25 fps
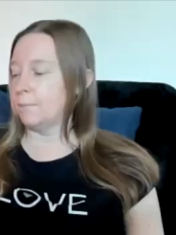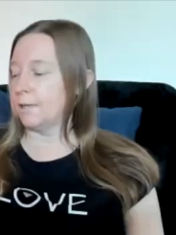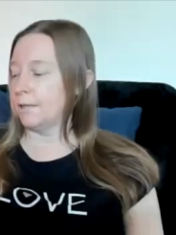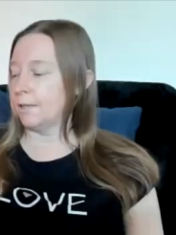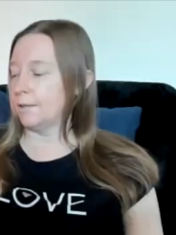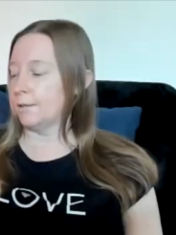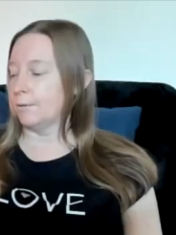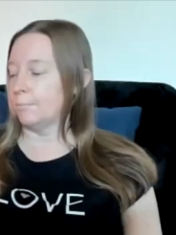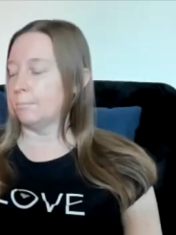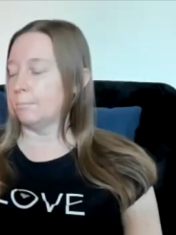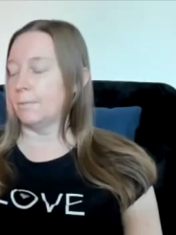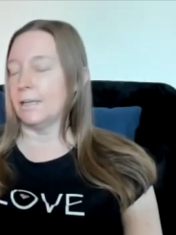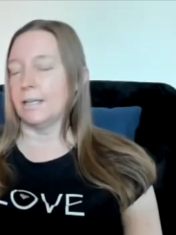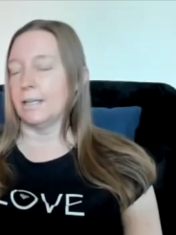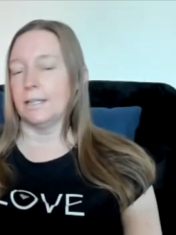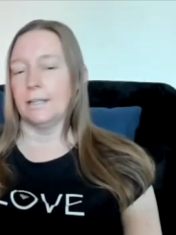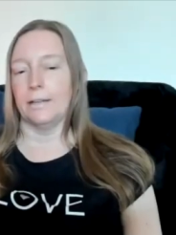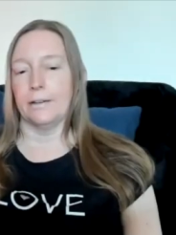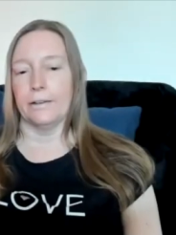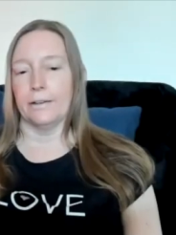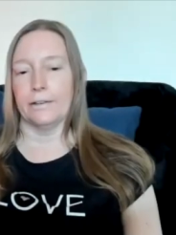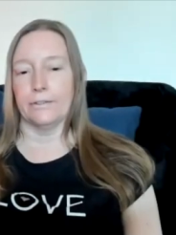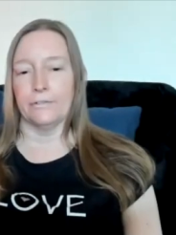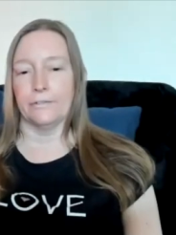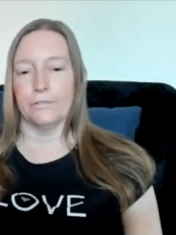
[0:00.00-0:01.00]
beaten up by
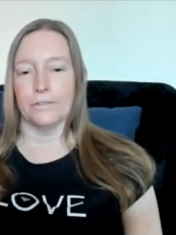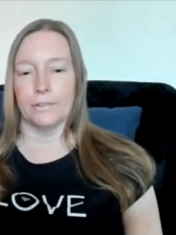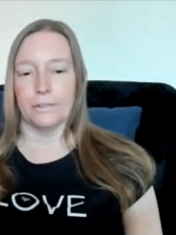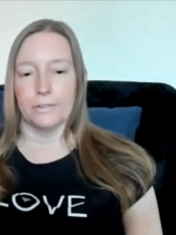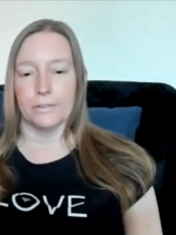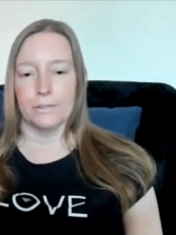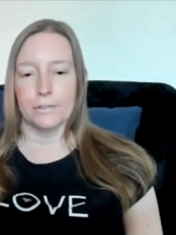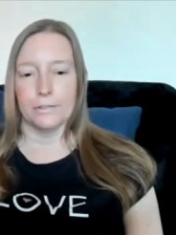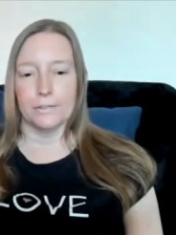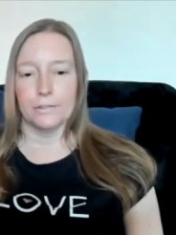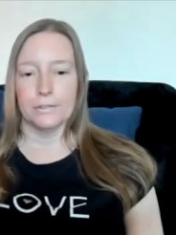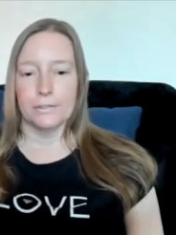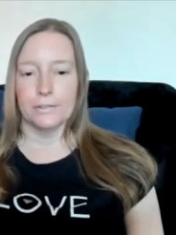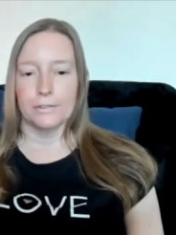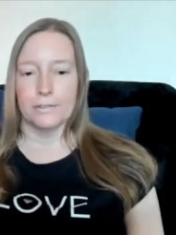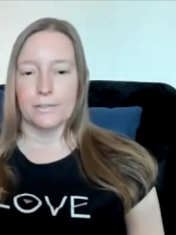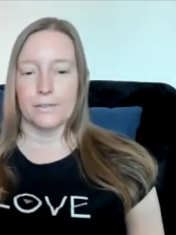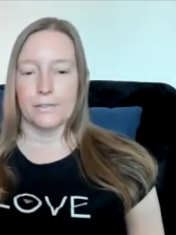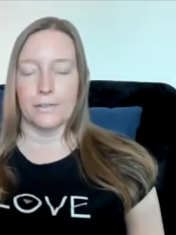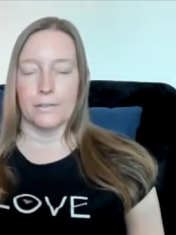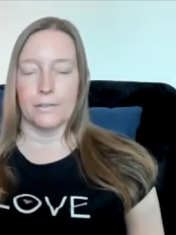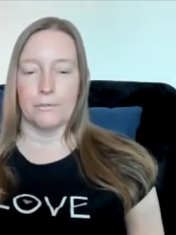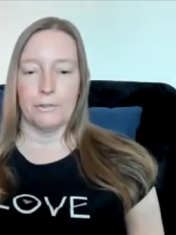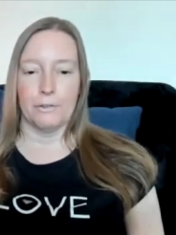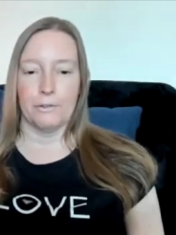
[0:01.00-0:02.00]
life and
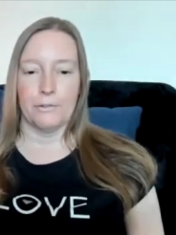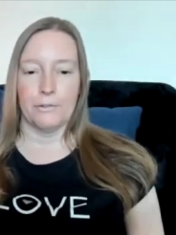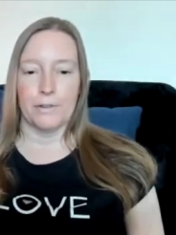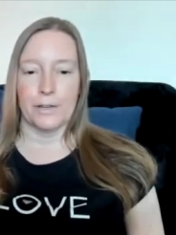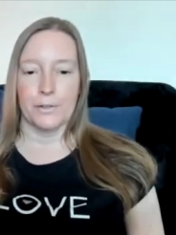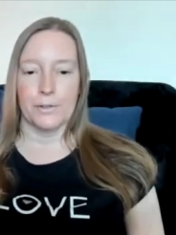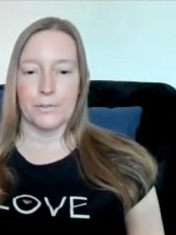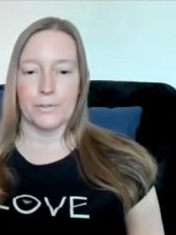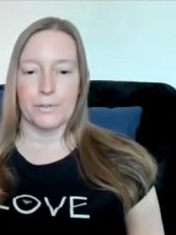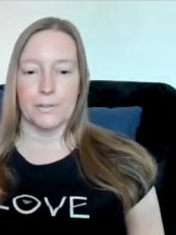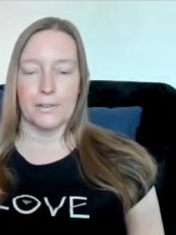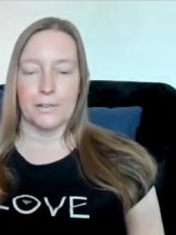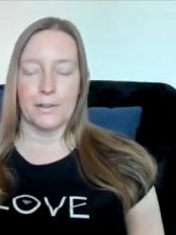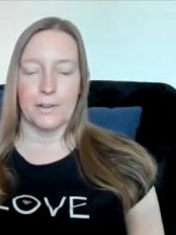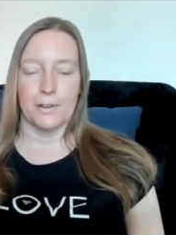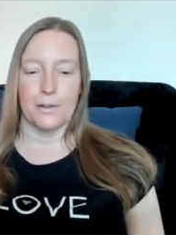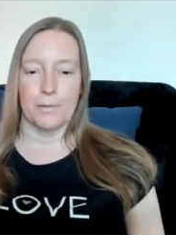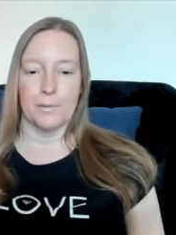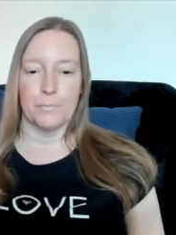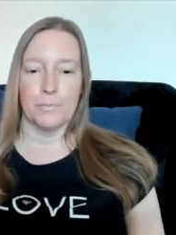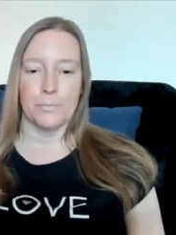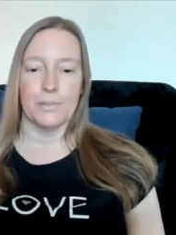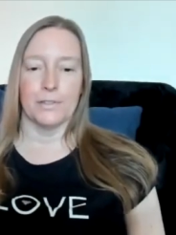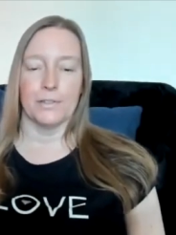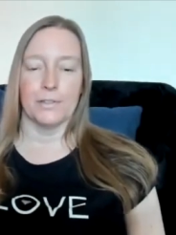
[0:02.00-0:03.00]
several thousand
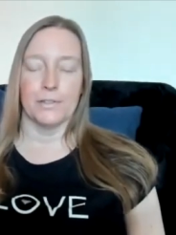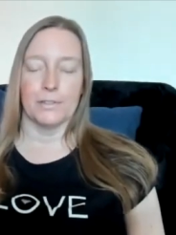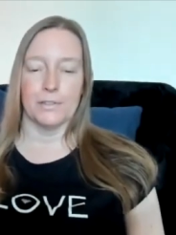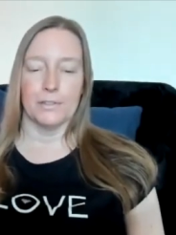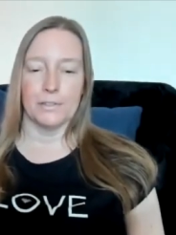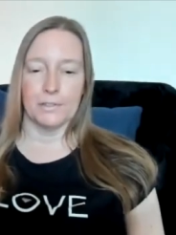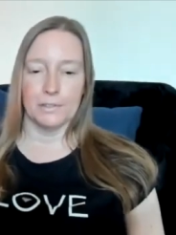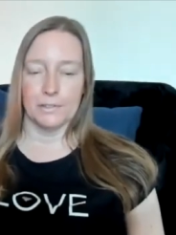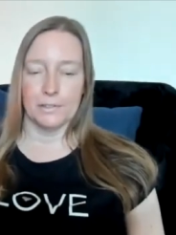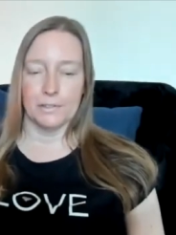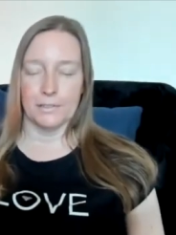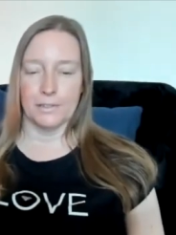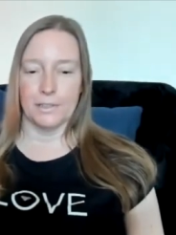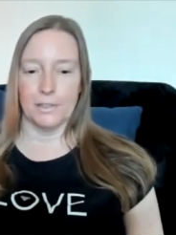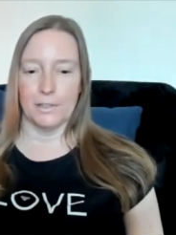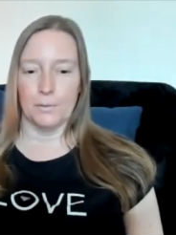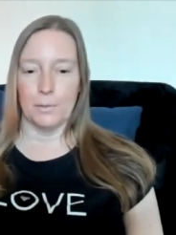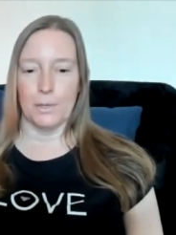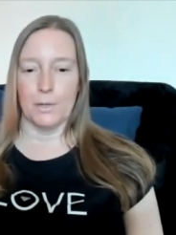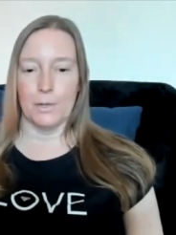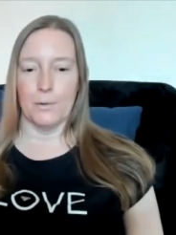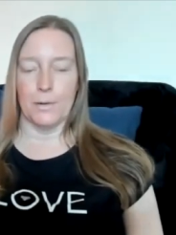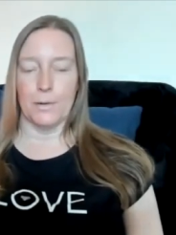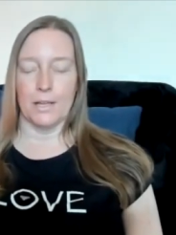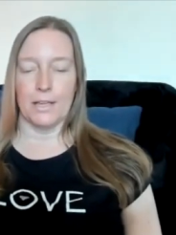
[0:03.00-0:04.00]
times, and here we
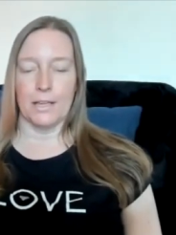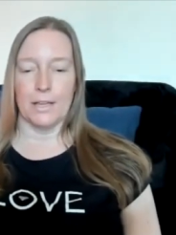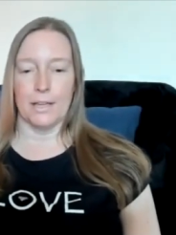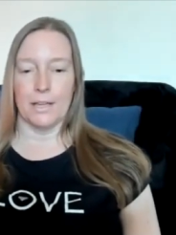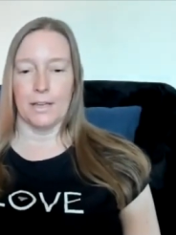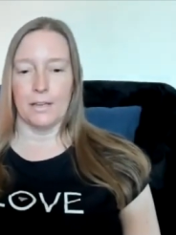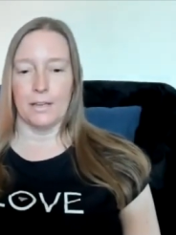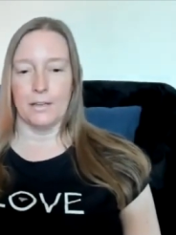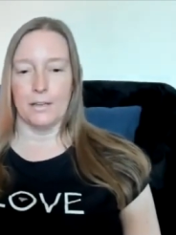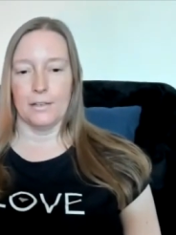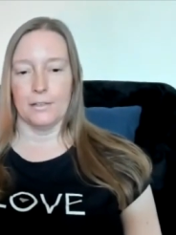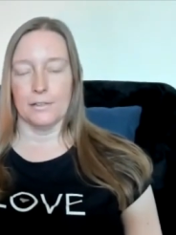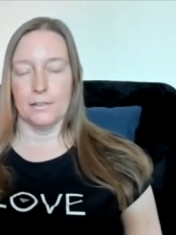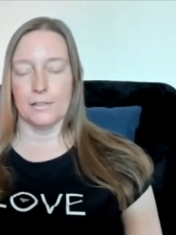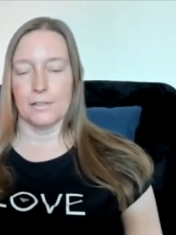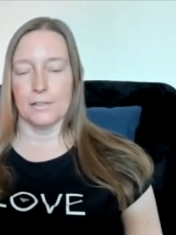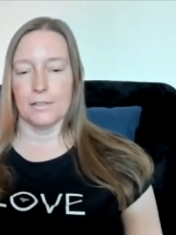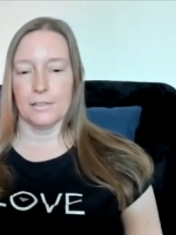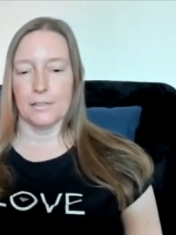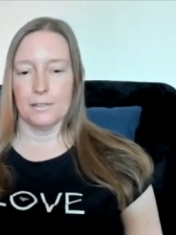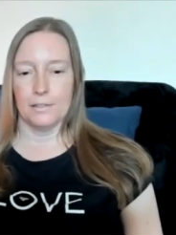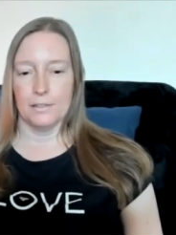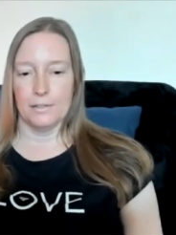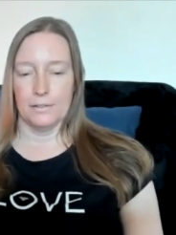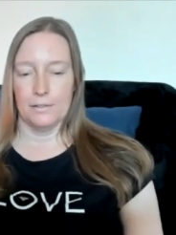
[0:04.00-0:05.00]
go again, and
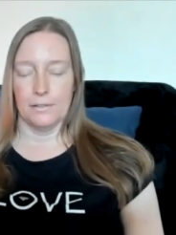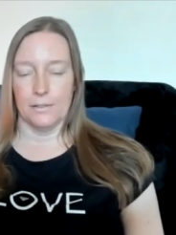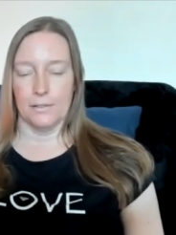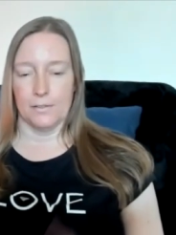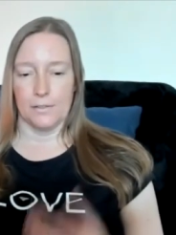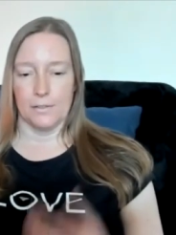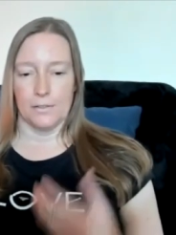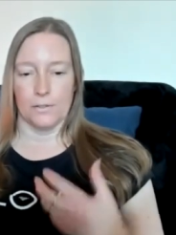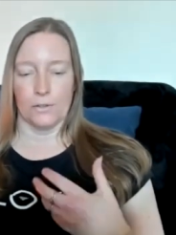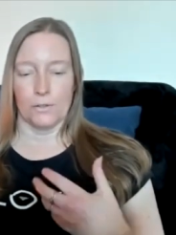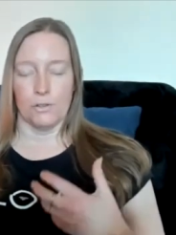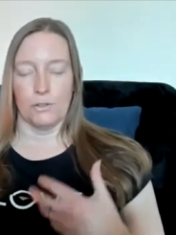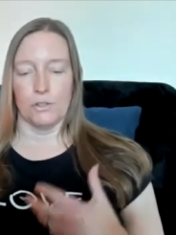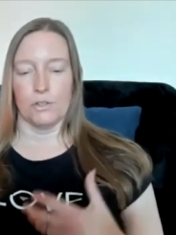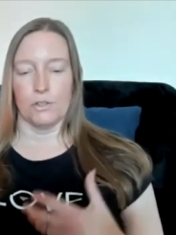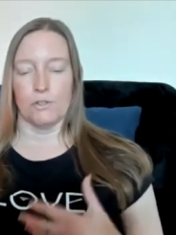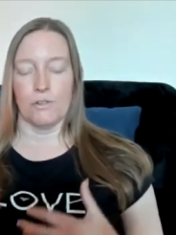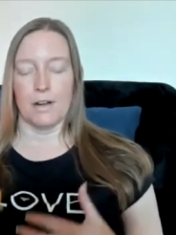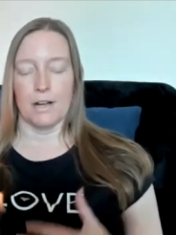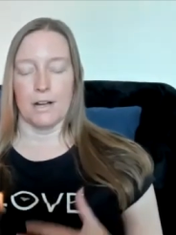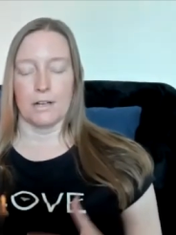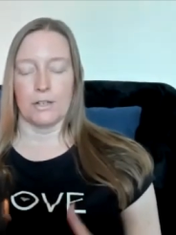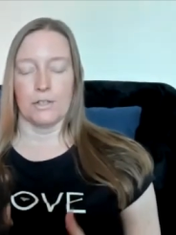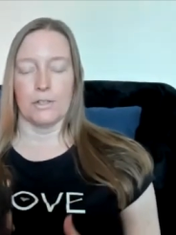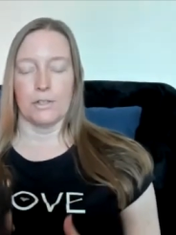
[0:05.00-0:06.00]
there's this
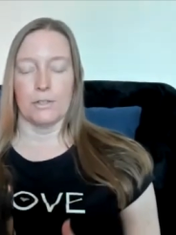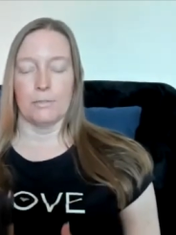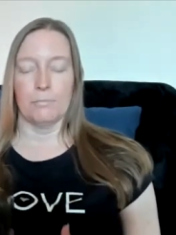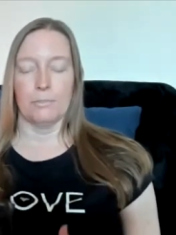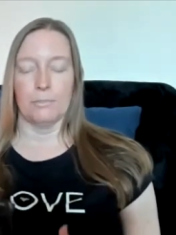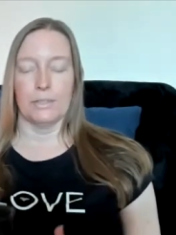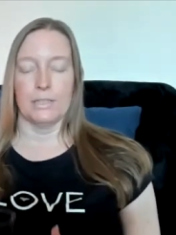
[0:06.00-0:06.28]
contraction.